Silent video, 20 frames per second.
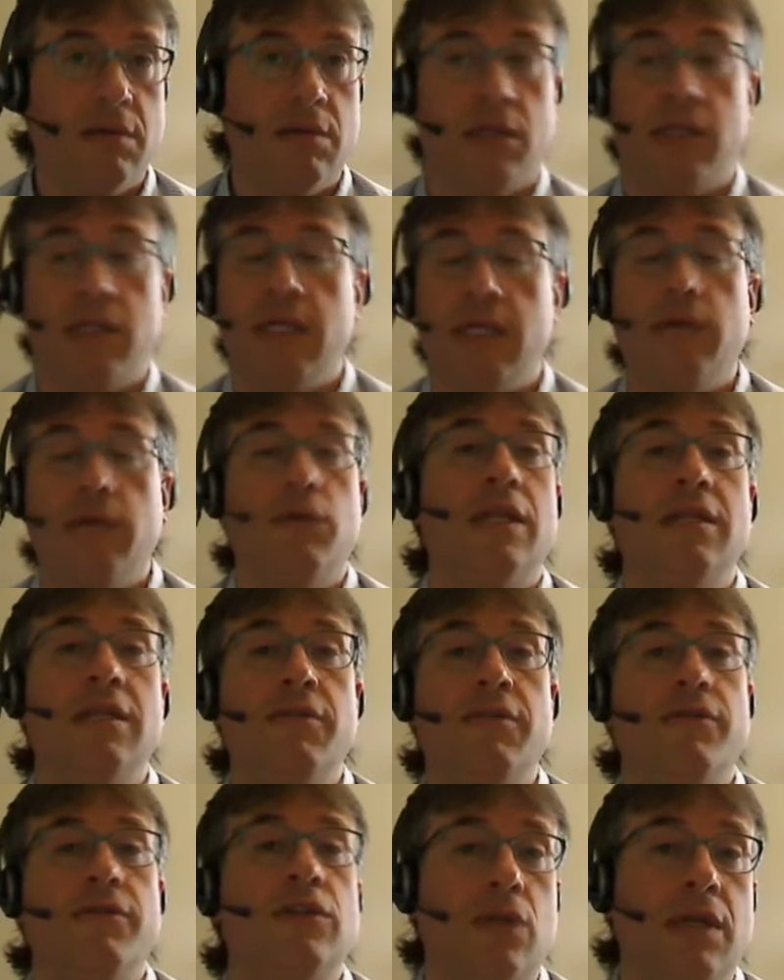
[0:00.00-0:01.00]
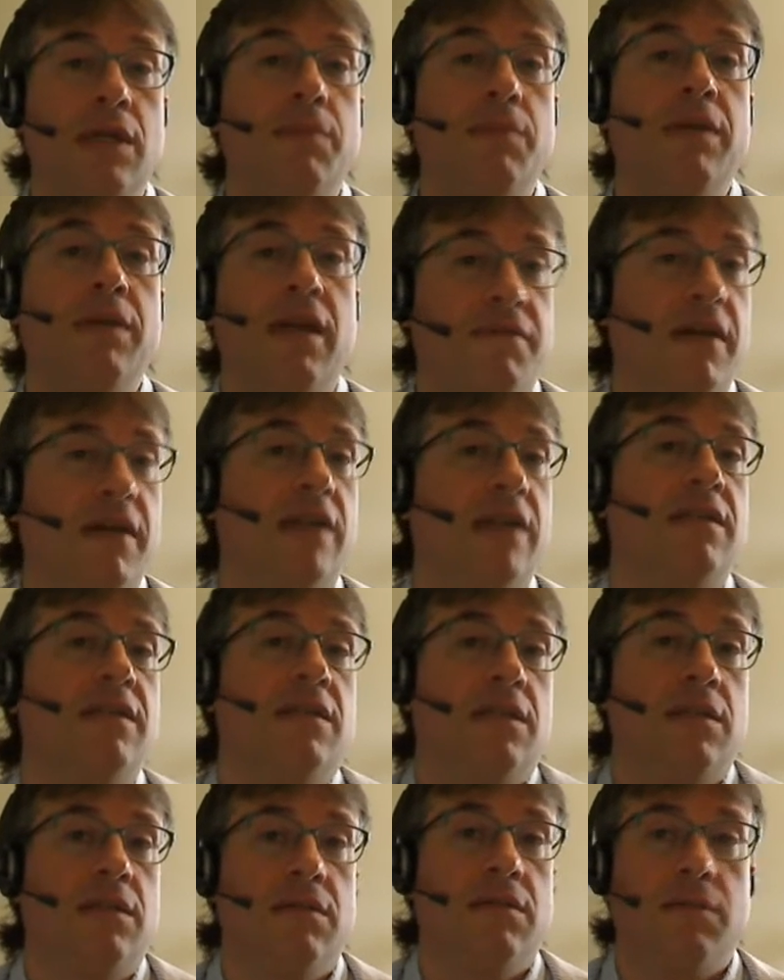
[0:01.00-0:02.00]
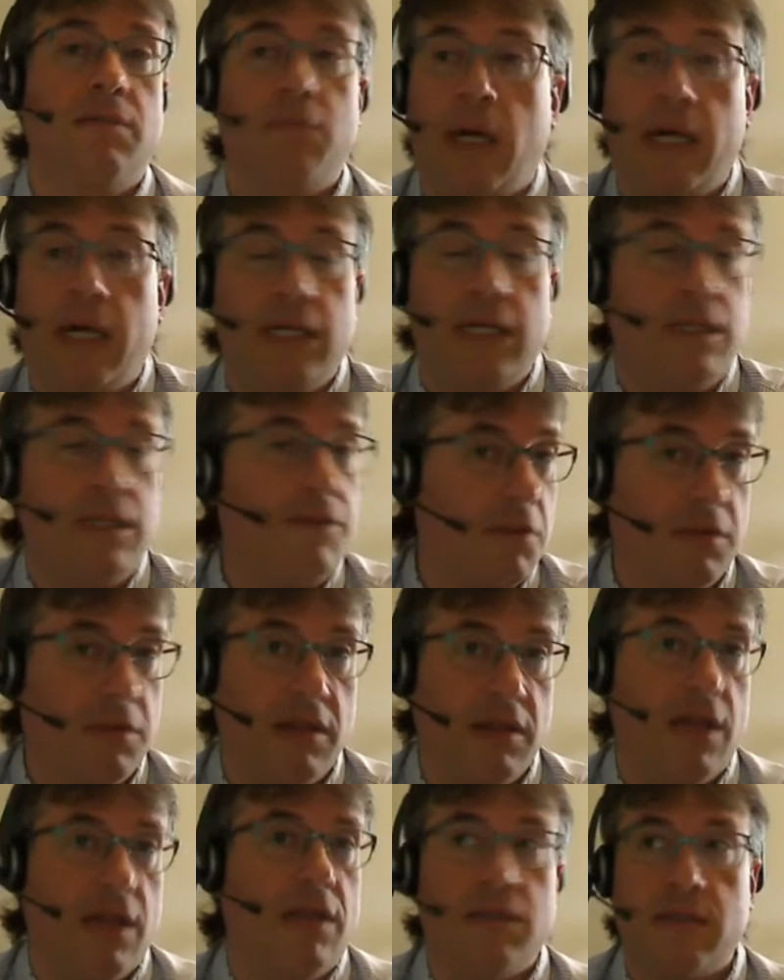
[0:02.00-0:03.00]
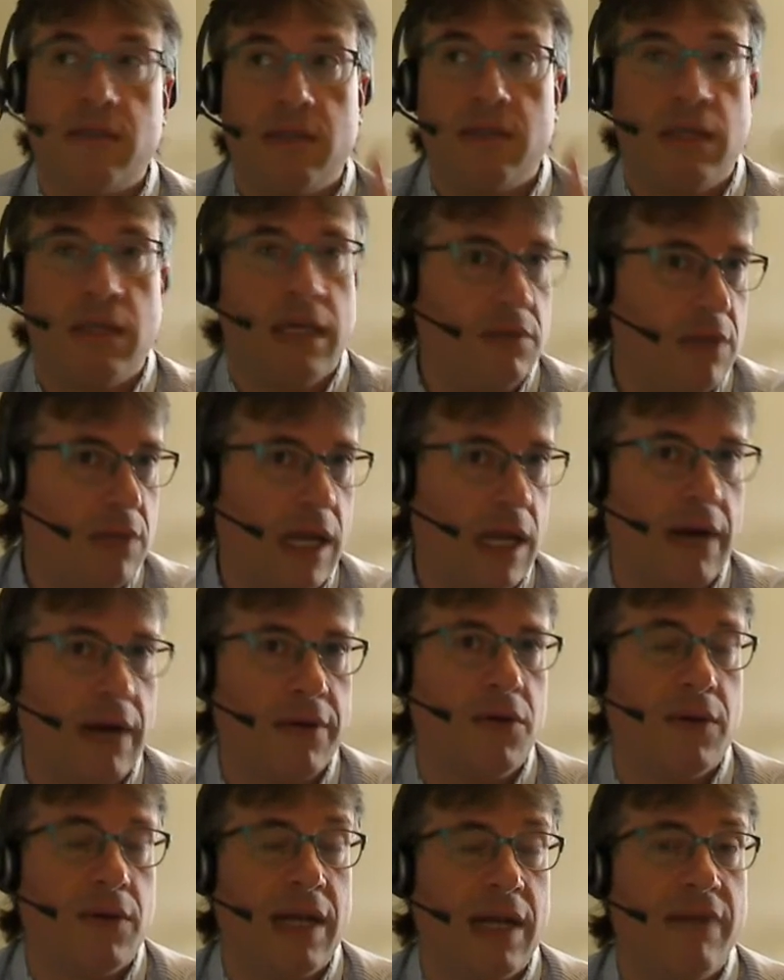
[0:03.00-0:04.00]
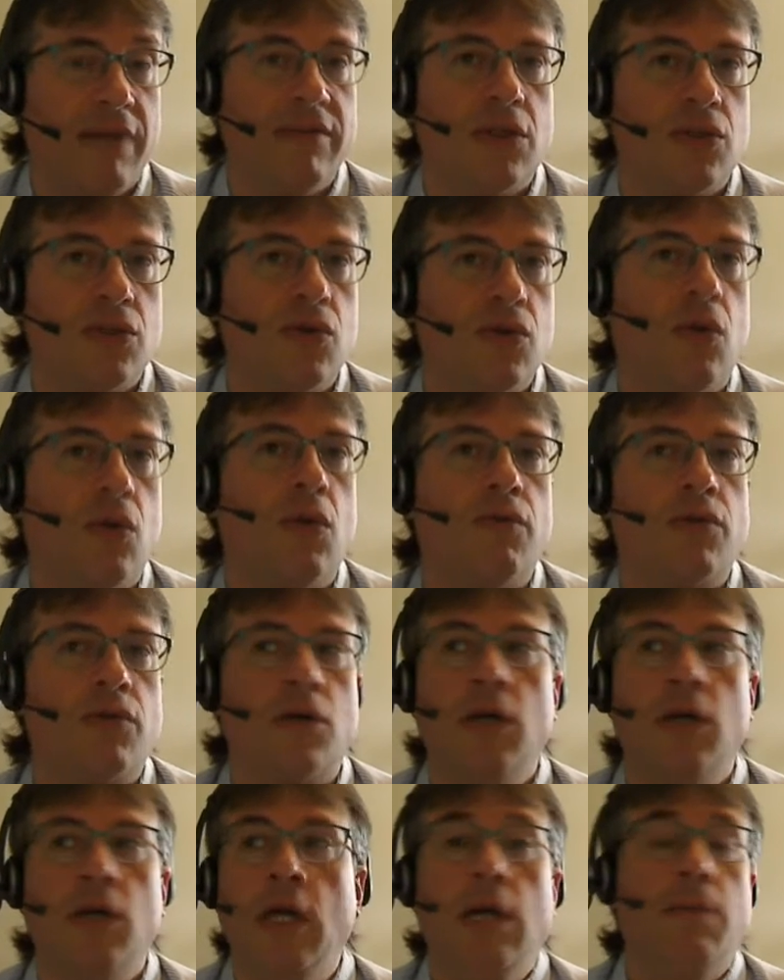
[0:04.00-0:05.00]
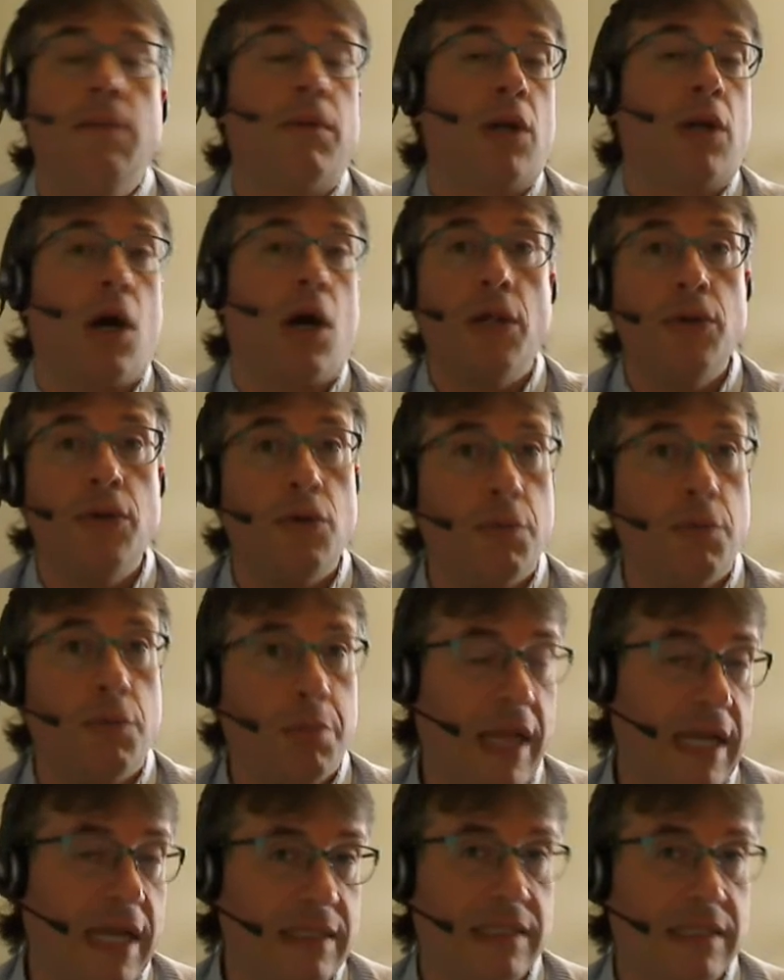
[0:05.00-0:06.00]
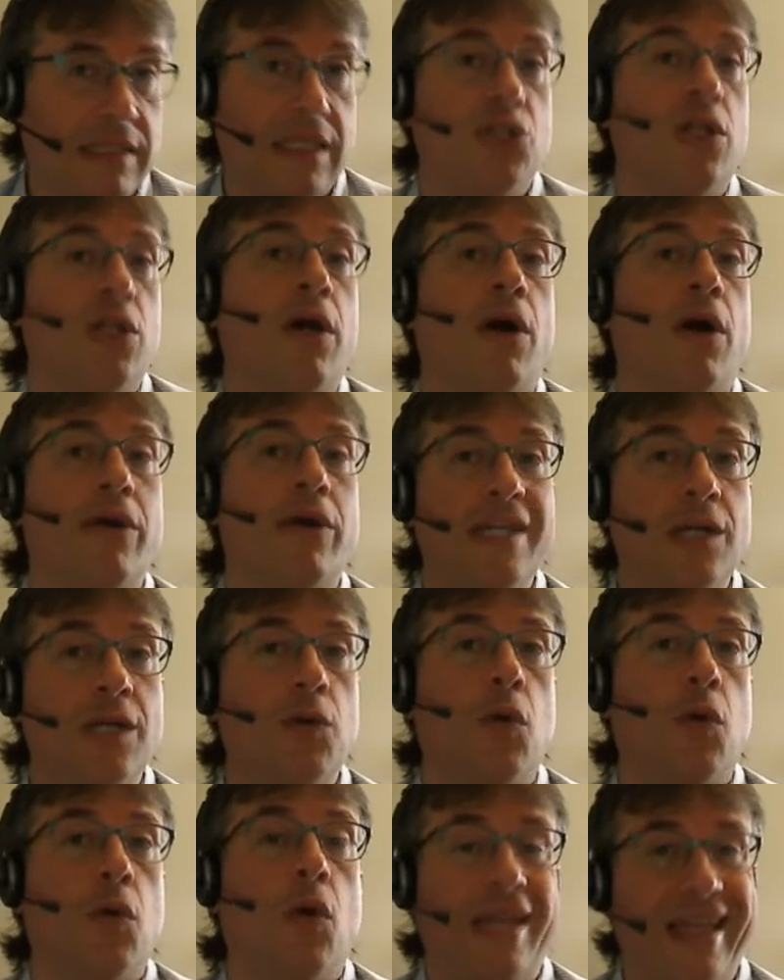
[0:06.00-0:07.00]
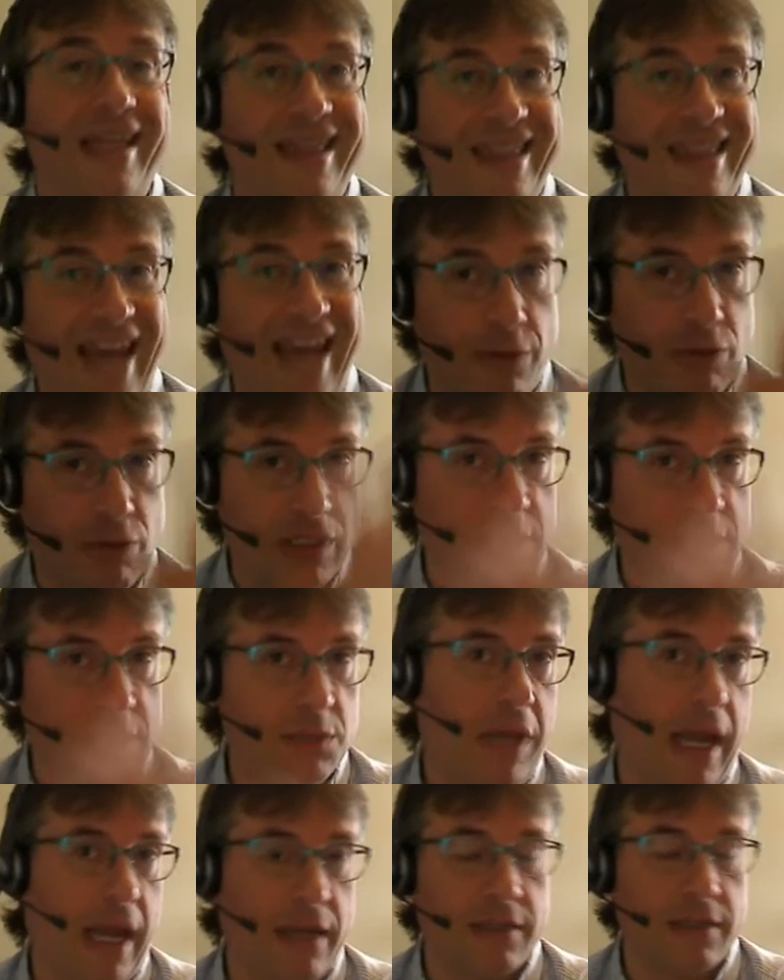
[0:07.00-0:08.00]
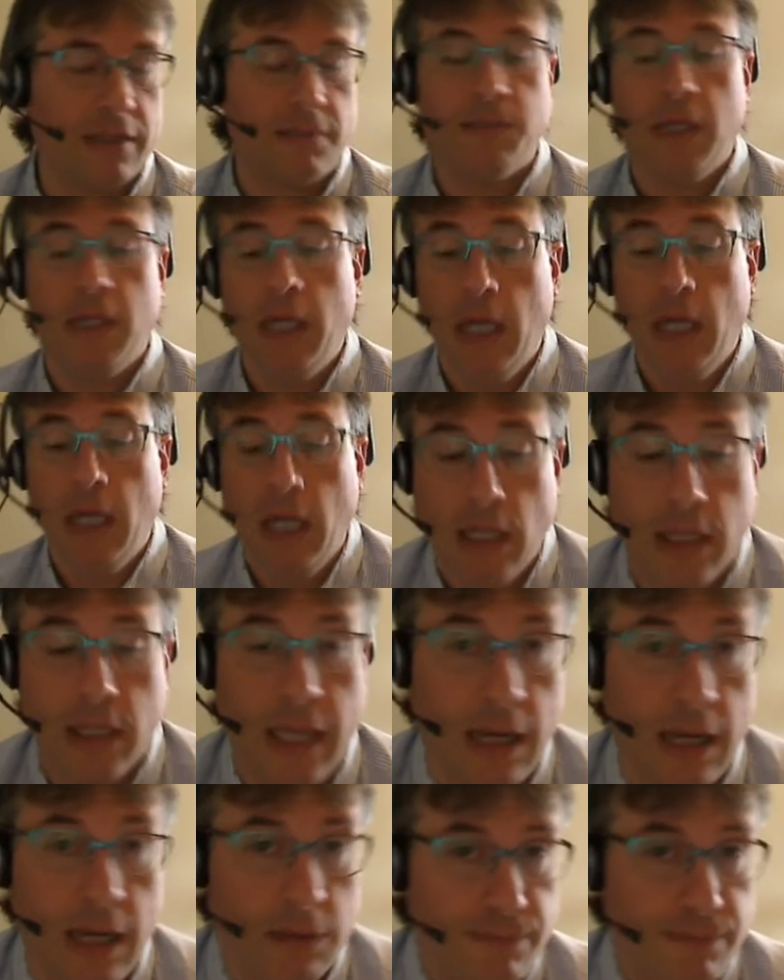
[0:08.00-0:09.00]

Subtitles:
they will individually be affected by different things that you don't have any control over, but all your plants essentially are equal in that respect. Now,